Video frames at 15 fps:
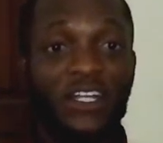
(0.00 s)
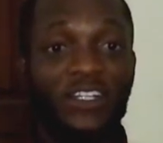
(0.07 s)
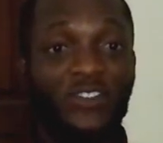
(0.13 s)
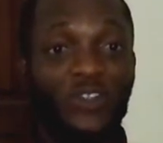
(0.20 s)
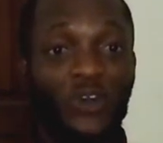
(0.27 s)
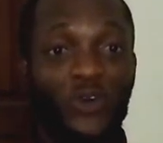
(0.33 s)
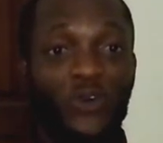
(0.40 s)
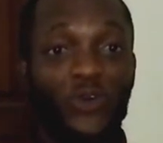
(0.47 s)

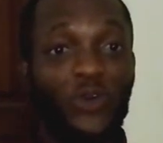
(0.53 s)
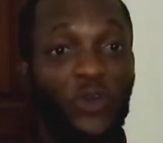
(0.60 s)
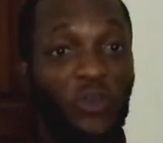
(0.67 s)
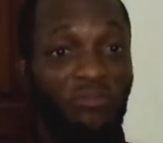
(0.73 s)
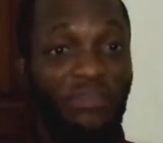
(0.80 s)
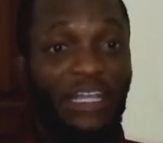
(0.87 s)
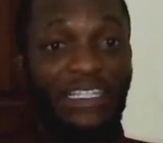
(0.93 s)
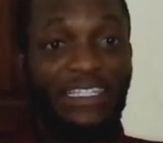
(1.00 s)
So
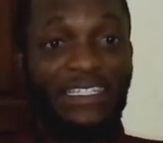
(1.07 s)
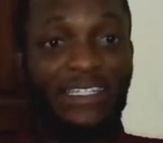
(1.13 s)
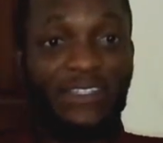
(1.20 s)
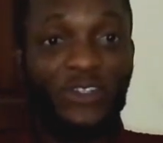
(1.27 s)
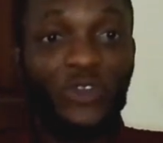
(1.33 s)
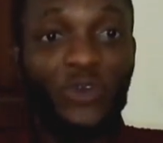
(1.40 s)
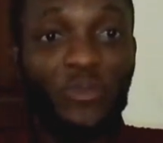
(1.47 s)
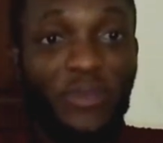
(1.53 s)
that is
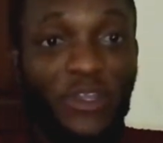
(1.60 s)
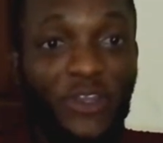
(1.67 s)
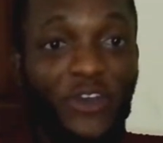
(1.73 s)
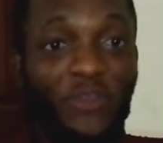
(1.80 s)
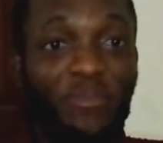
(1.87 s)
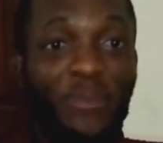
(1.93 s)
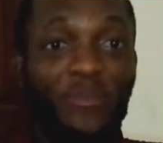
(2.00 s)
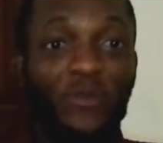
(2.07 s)
his own
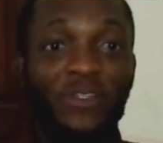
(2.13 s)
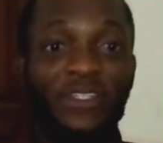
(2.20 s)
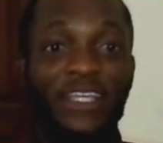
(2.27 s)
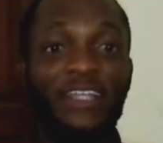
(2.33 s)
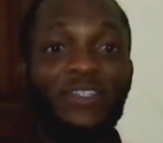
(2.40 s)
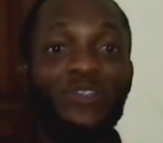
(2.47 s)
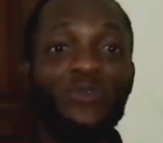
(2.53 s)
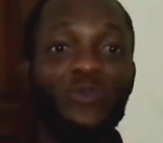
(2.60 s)
opinion. People
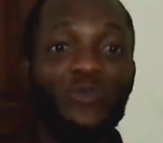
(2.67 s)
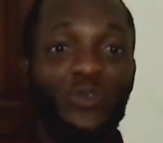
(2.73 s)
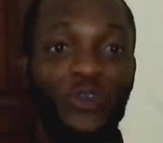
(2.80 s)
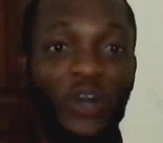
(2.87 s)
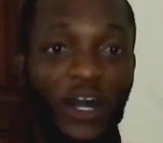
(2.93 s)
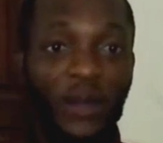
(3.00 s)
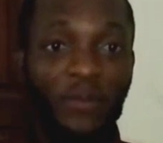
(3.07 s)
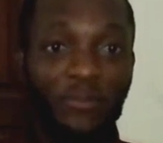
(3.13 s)
tend
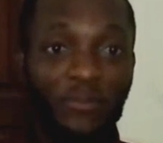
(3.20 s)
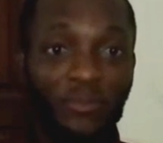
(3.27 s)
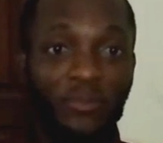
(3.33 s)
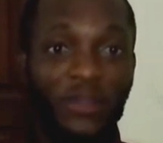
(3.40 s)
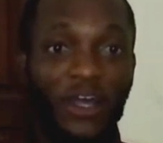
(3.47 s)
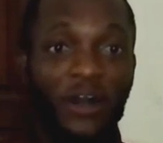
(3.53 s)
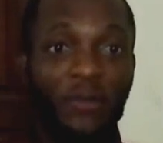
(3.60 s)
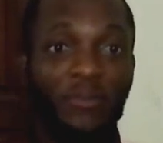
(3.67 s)
to um,
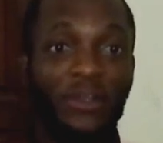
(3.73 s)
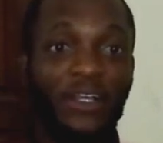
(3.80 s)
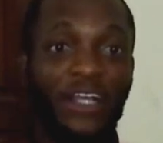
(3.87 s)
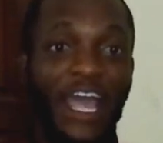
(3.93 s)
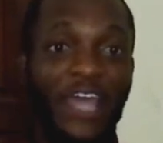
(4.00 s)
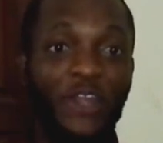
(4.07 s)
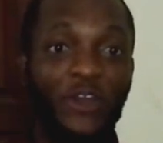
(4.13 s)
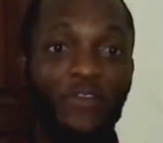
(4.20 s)
um,
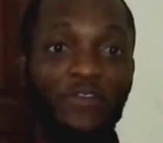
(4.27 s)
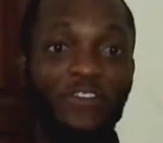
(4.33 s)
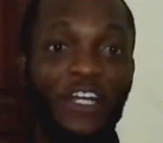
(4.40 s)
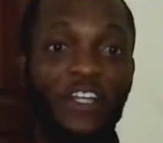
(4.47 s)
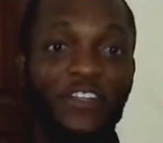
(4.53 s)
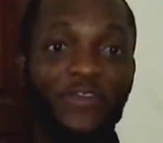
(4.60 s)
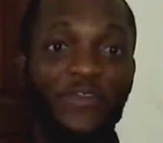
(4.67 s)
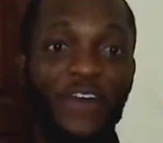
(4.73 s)
kind of
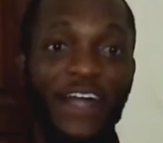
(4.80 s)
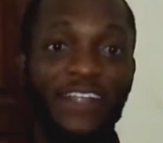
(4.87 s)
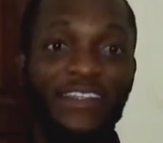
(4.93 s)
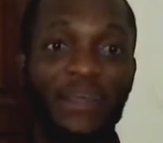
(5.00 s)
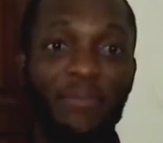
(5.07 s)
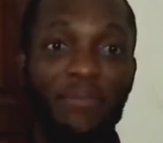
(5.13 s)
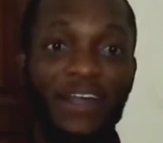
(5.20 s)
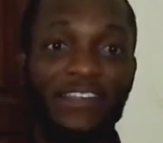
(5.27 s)
transfer
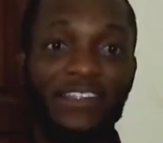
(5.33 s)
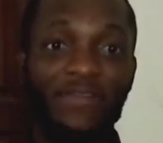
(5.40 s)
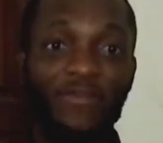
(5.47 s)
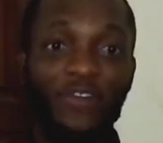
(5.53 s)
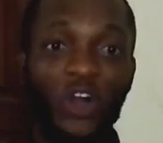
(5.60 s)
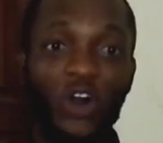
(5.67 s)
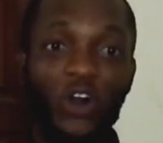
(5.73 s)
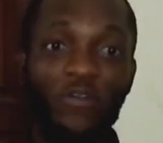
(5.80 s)
the massive
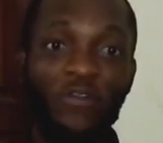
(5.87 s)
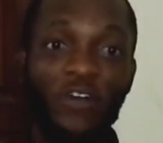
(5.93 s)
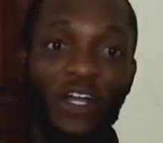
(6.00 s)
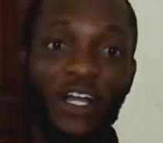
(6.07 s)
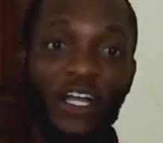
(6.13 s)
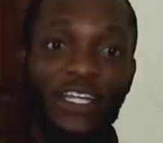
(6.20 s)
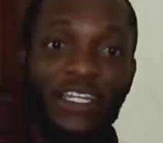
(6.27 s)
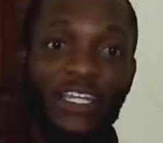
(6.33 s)
love
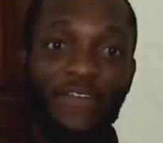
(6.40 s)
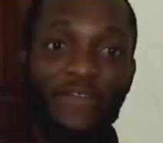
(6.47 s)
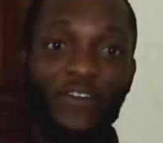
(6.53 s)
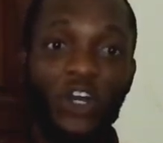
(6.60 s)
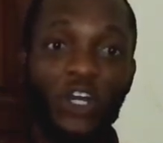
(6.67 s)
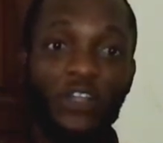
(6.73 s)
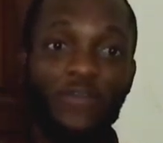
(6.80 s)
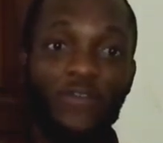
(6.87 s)
they've
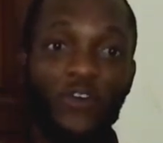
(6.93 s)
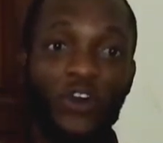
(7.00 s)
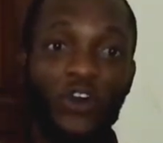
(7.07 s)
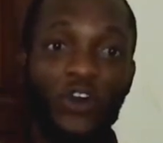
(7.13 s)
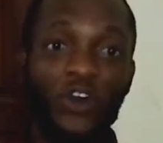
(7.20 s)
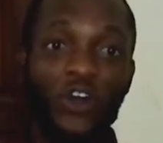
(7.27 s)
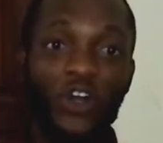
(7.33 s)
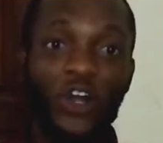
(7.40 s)
got
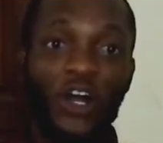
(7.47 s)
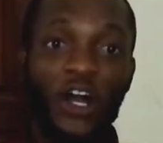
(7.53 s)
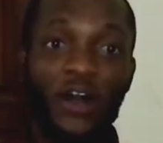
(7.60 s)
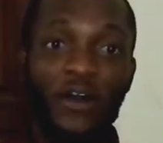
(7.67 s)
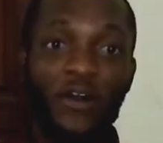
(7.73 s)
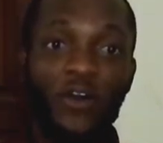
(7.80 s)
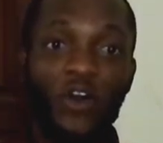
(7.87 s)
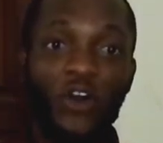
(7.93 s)
for
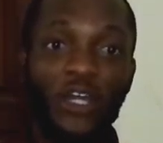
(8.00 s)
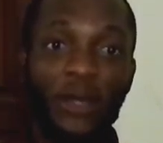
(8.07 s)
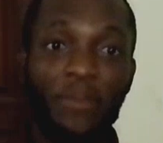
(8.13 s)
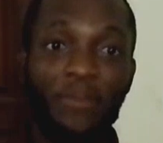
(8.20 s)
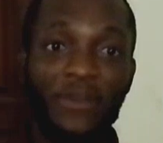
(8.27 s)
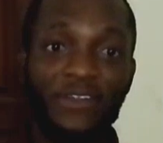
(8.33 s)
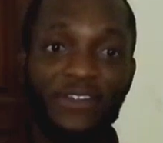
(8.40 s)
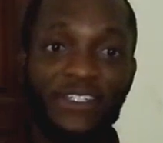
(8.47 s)
uh, other
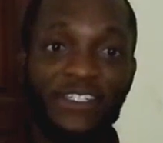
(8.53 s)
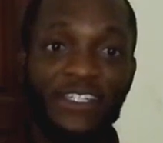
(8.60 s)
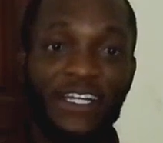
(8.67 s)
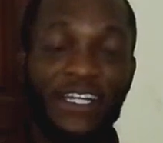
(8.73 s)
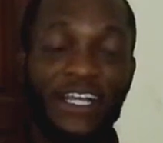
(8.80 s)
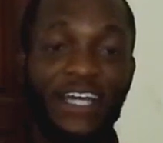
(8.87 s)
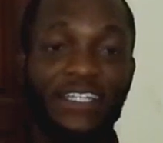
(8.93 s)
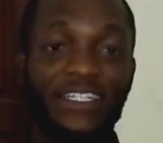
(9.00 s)

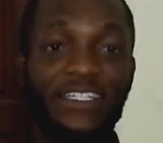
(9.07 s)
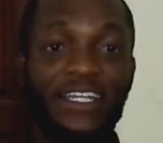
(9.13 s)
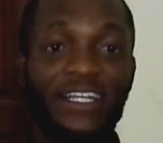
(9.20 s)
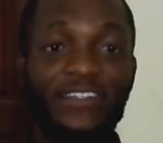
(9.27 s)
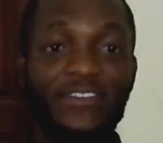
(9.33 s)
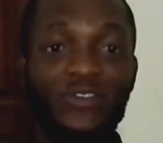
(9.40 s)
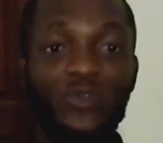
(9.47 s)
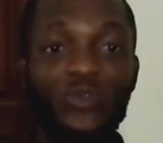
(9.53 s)
presidential
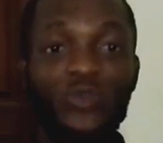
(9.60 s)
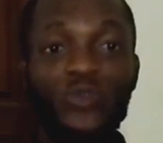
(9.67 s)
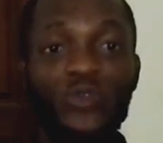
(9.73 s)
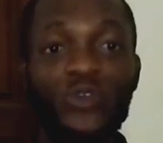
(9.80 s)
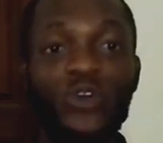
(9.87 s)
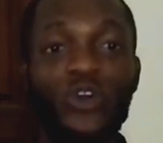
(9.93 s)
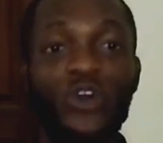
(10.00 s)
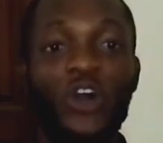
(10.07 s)
candidates
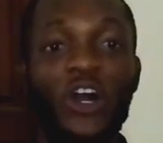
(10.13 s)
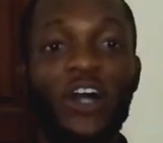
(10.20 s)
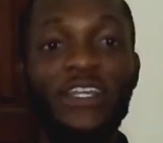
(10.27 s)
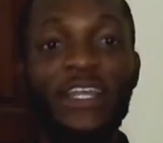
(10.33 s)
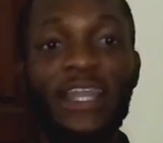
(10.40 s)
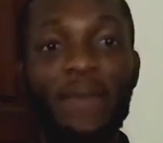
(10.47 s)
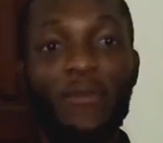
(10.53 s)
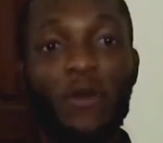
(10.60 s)
to uh,
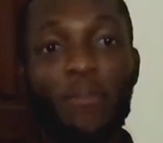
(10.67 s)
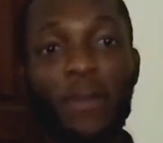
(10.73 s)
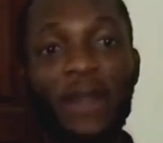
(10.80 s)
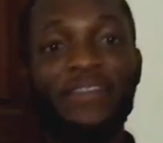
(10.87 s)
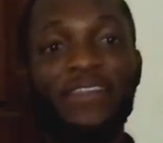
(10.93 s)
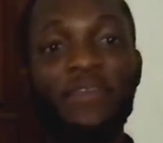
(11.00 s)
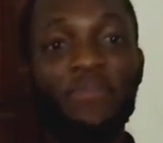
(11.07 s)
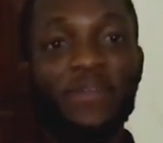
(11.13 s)
the Labour
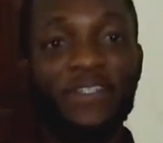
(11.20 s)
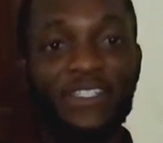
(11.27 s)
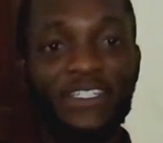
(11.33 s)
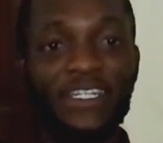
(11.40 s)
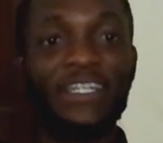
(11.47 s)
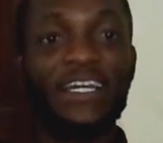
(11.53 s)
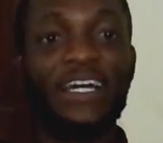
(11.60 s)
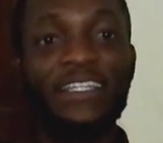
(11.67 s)
Party
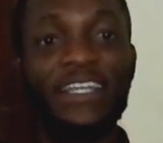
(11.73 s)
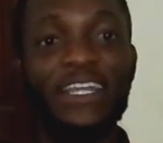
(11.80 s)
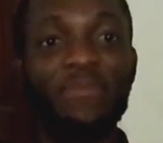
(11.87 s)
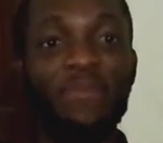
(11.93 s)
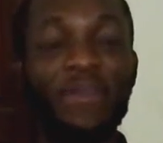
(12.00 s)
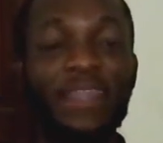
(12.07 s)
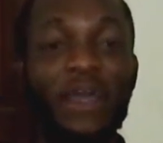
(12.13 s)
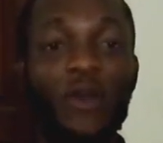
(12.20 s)
presidential
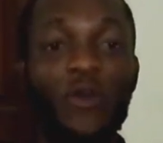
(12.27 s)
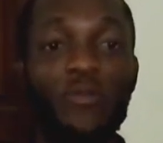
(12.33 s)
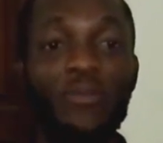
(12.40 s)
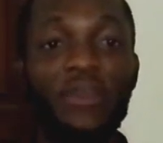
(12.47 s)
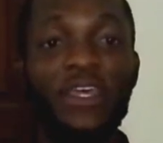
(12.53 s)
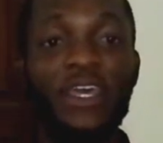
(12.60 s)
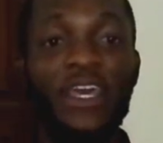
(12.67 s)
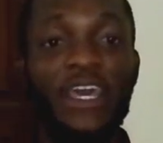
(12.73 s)
candidate Peter
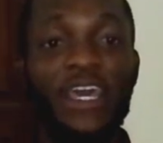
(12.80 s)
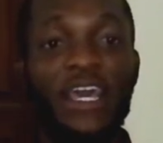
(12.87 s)
Obi.